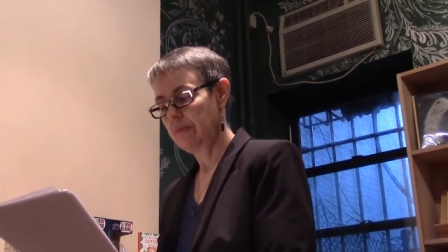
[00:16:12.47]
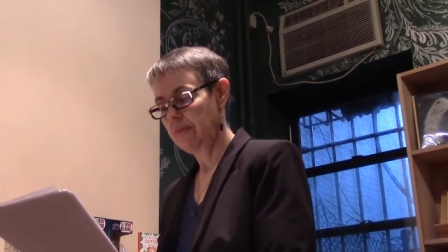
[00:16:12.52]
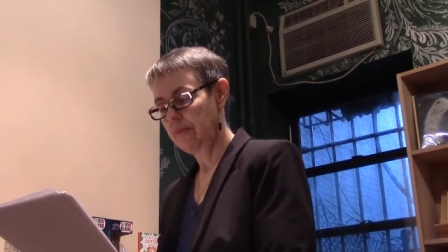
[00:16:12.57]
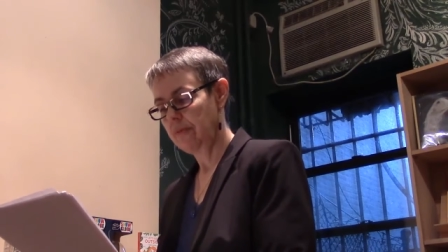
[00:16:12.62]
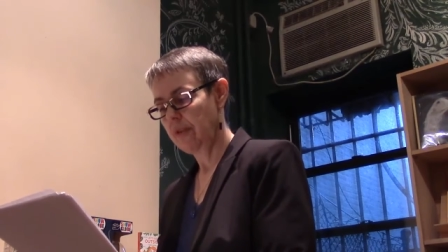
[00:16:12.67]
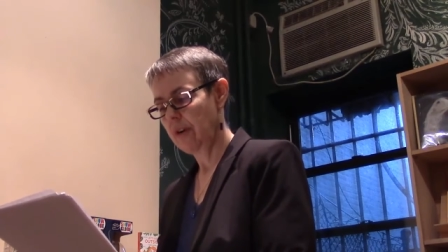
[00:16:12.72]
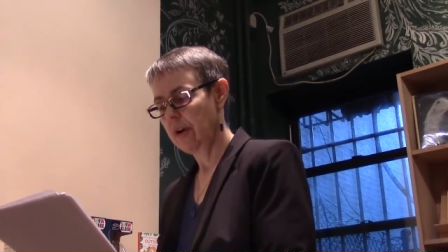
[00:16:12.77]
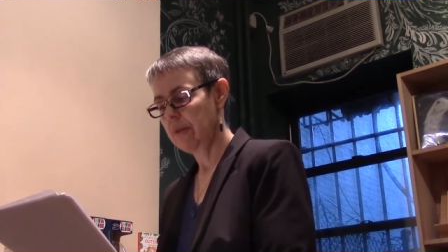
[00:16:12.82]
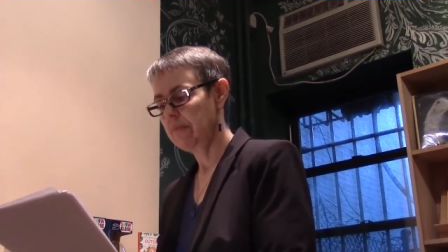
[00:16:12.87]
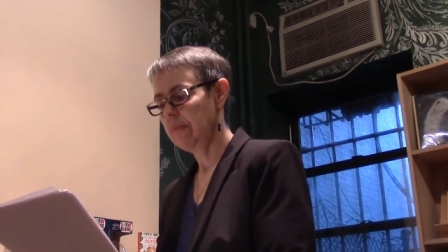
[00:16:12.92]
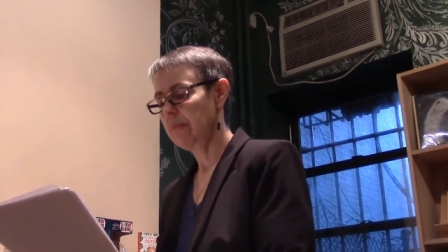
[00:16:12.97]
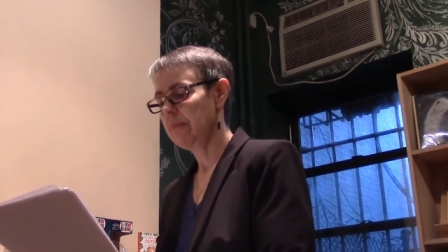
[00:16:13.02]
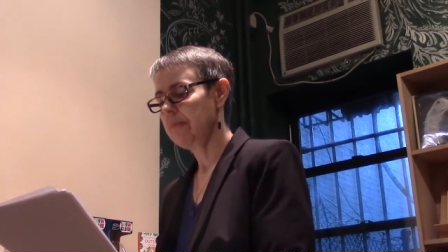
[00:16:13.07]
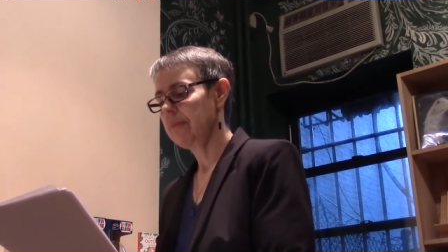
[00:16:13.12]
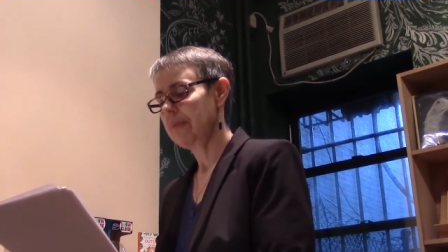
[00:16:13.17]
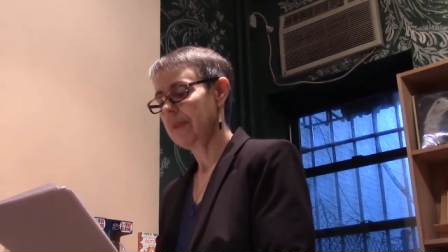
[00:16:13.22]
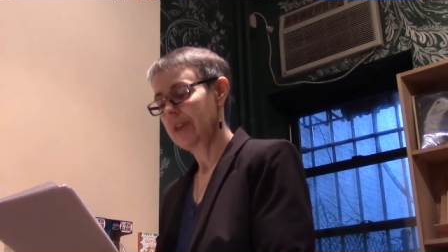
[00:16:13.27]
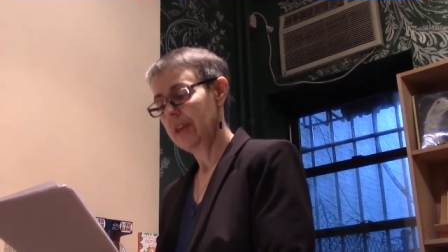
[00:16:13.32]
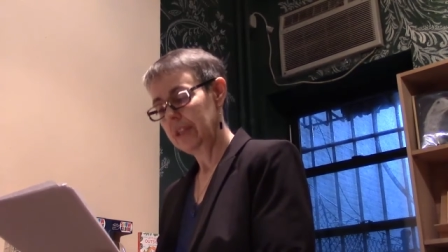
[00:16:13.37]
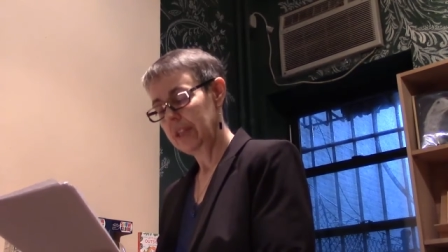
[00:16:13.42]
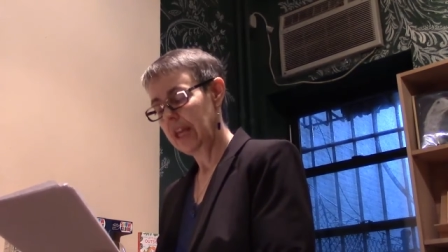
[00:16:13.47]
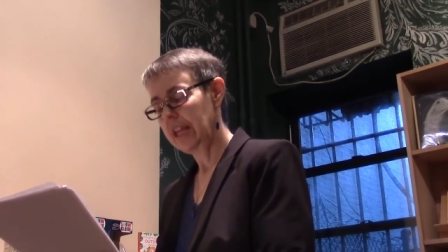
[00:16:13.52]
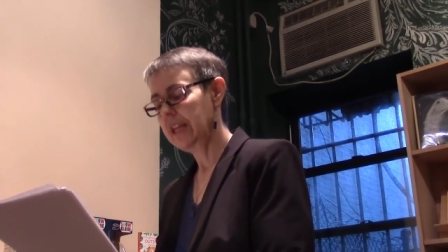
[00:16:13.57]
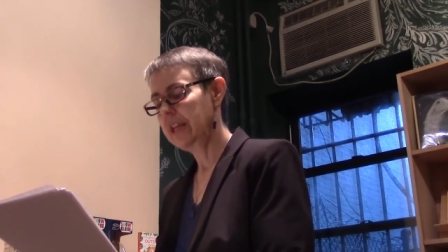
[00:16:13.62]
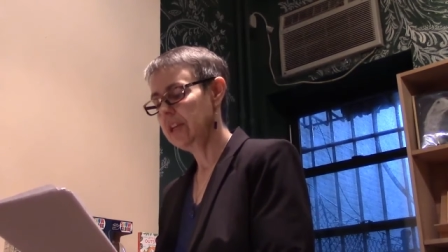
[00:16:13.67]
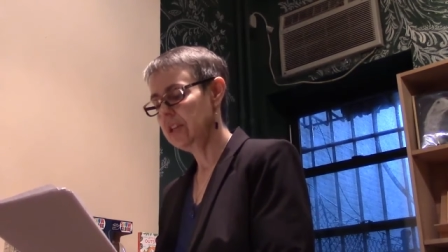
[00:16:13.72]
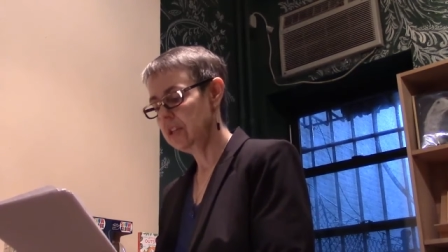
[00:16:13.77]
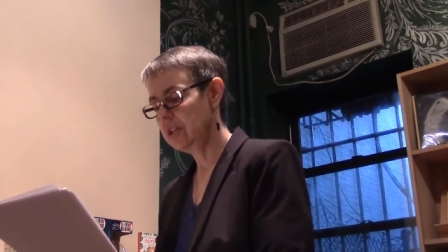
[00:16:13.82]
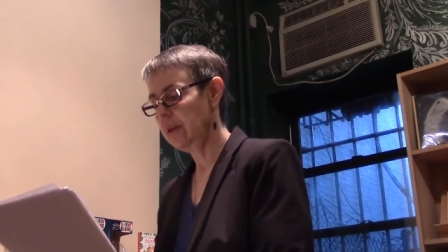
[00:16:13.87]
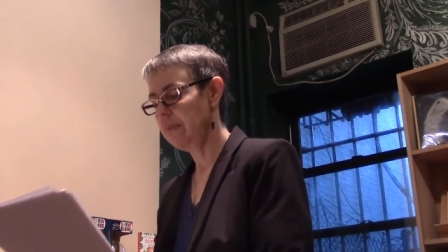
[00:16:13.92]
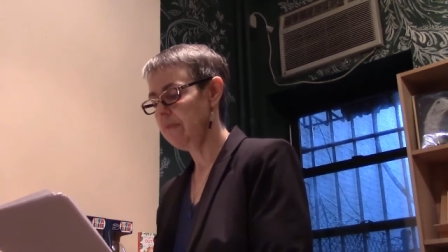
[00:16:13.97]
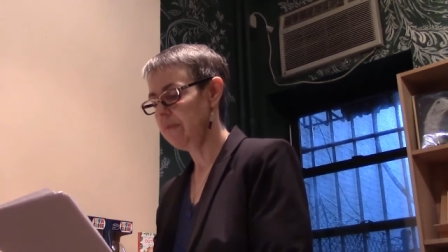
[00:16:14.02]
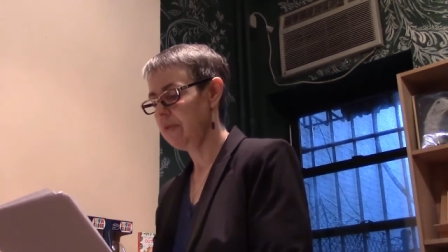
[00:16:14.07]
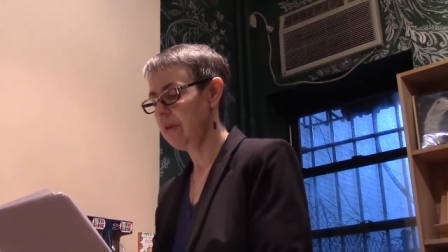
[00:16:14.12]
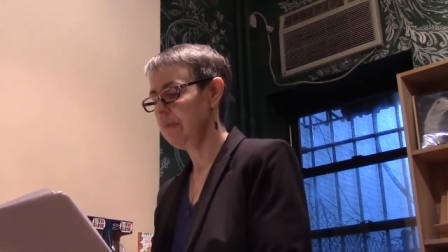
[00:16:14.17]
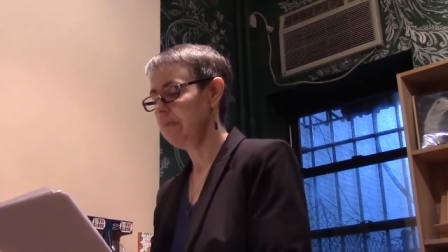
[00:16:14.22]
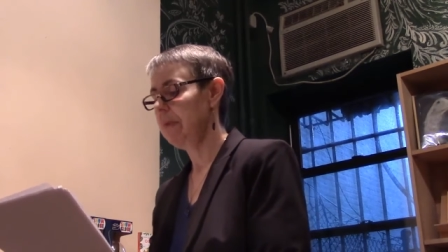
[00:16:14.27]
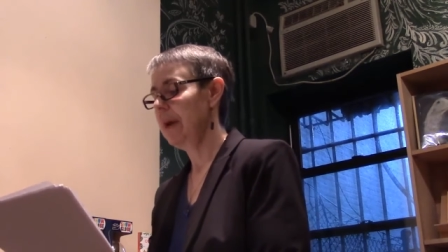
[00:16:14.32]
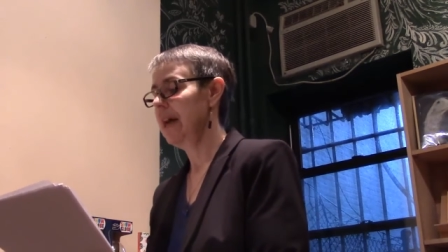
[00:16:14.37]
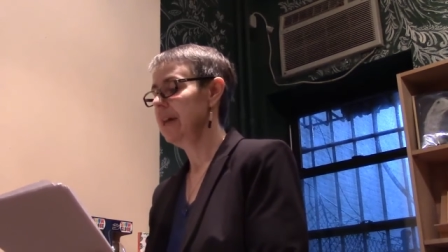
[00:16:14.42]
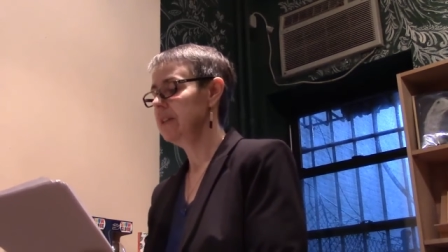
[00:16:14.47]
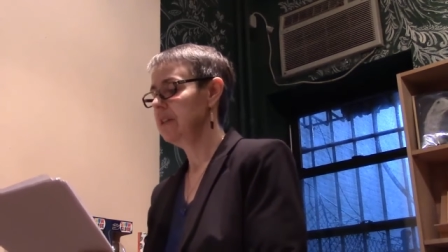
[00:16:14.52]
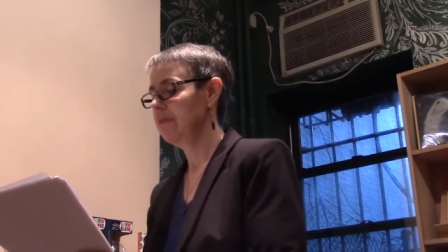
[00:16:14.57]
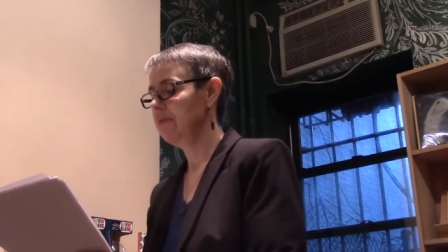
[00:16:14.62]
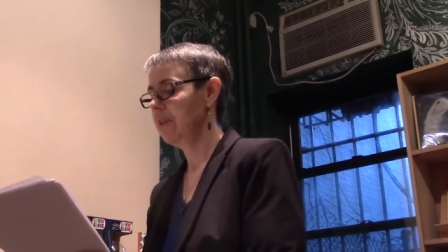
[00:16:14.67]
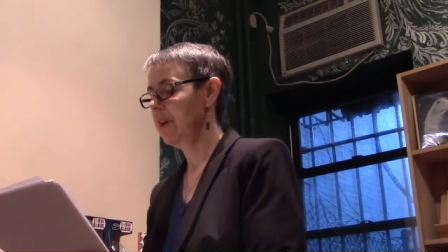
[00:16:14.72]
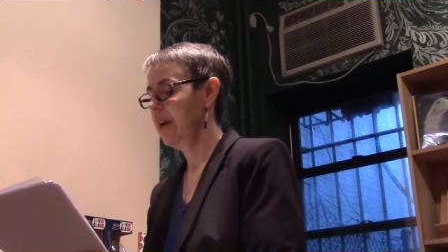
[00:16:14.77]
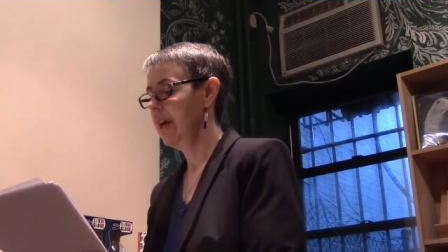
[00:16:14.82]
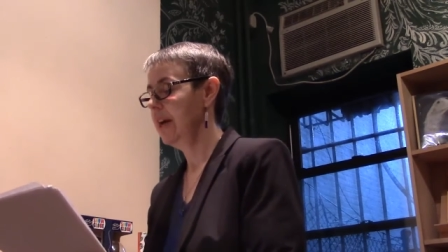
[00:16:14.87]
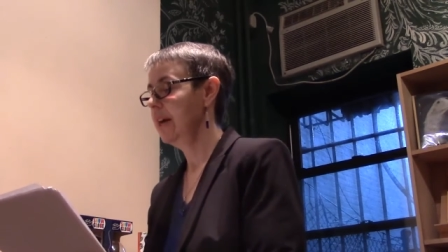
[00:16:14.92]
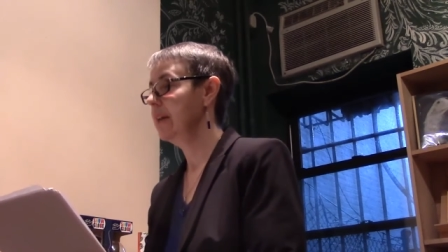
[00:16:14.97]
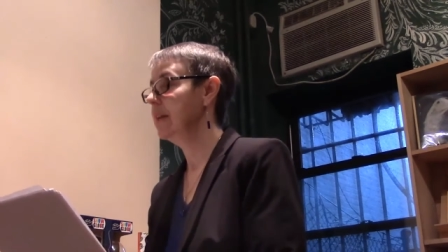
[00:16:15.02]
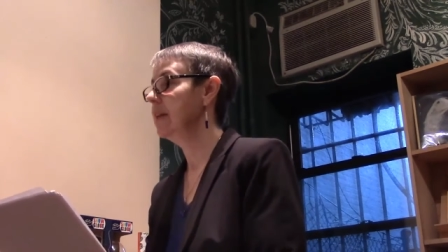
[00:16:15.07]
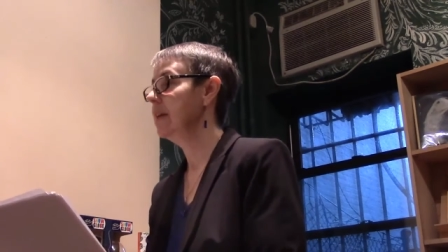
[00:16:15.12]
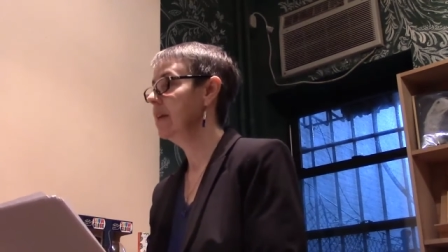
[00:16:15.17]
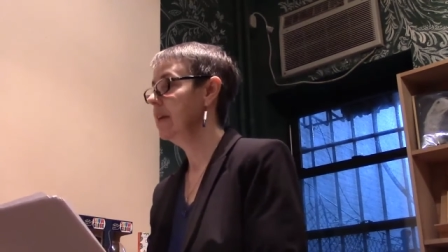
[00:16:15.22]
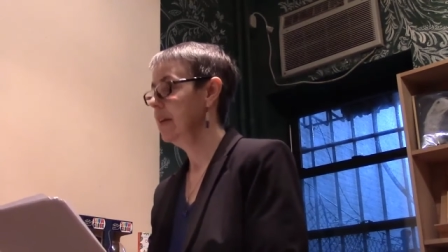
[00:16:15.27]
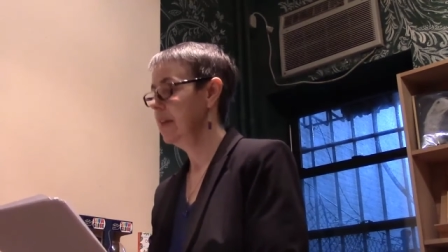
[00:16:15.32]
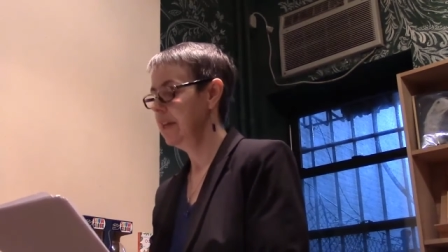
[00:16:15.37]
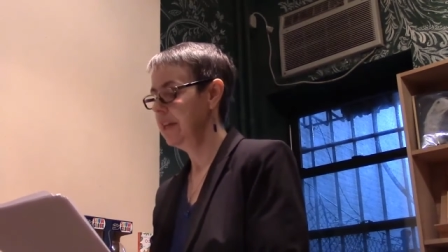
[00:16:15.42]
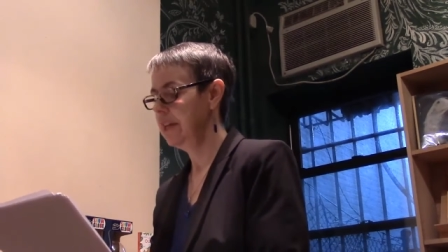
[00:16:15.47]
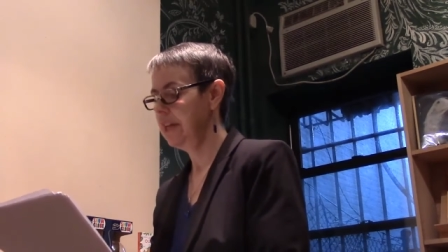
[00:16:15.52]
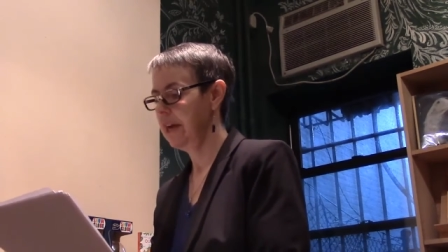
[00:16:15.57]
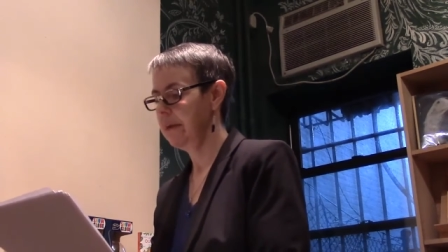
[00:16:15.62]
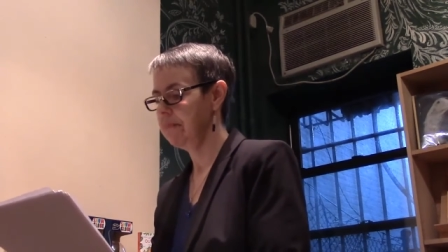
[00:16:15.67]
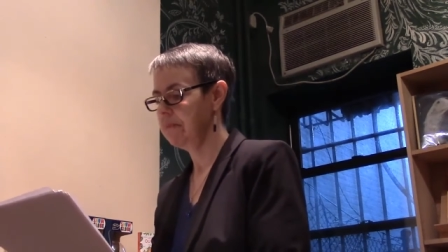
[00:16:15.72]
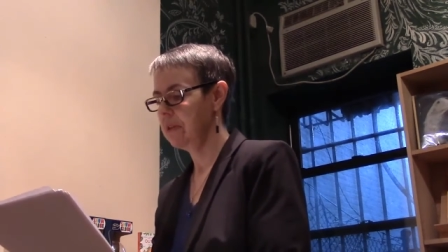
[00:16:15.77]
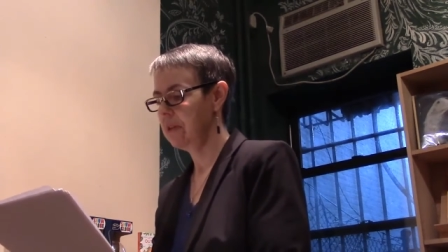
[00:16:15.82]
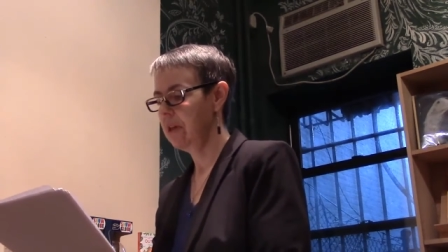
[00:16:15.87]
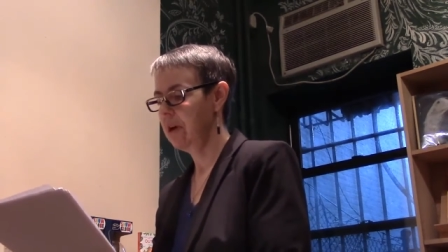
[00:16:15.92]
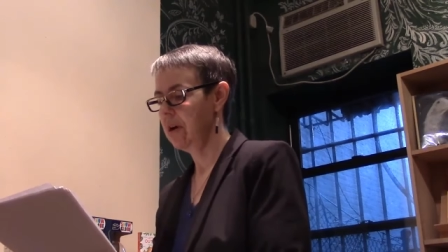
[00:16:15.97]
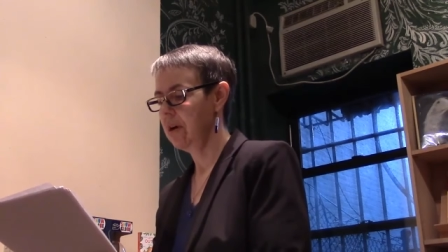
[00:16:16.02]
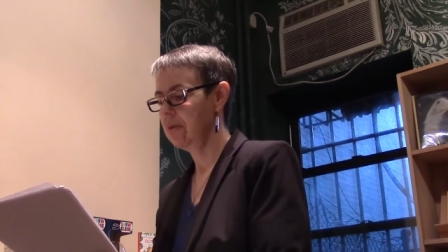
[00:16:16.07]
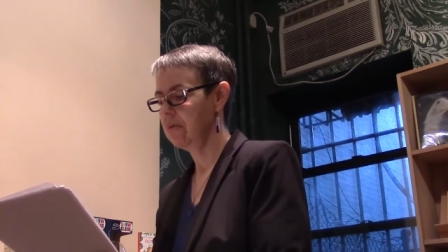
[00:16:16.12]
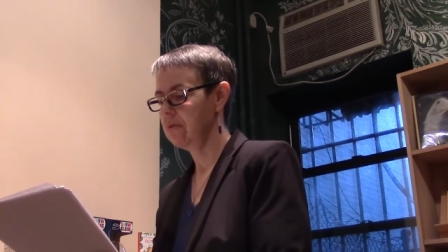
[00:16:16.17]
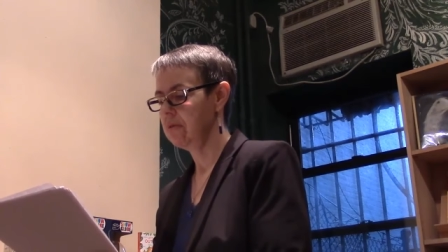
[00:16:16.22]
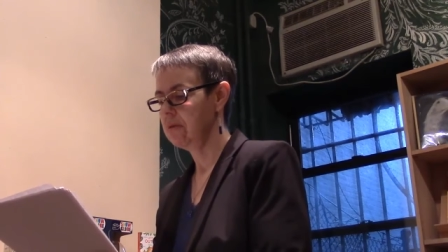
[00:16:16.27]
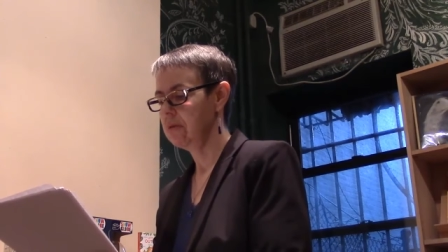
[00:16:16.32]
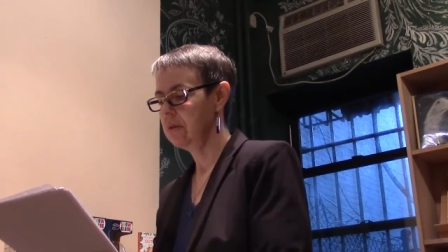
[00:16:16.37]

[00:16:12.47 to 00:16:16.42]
from pass overhead, he kept low.